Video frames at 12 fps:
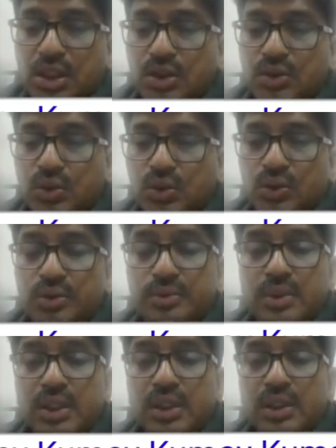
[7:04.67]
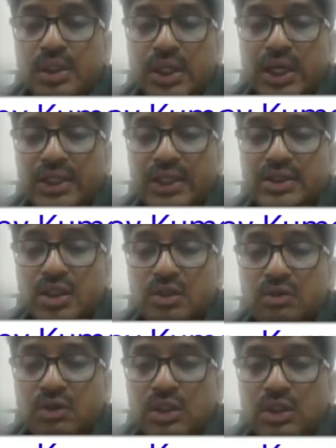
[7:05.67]
So x
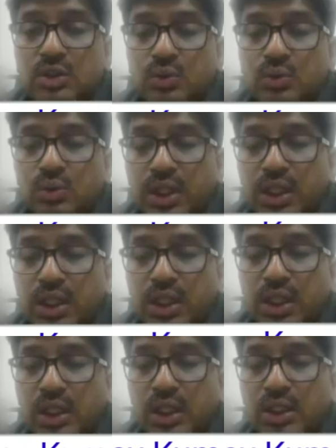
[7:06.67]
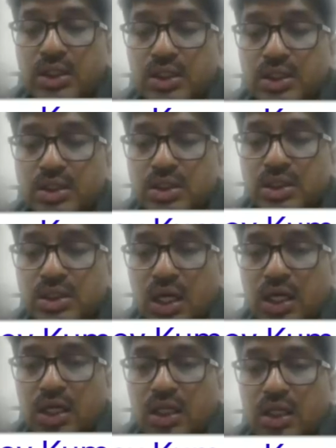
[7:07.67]
equal to a
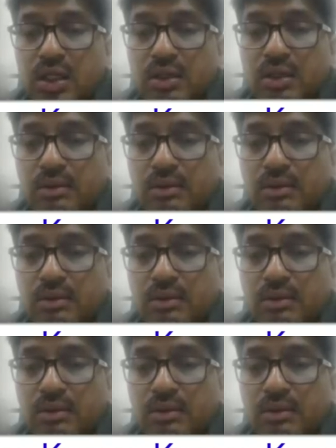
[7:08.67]
sine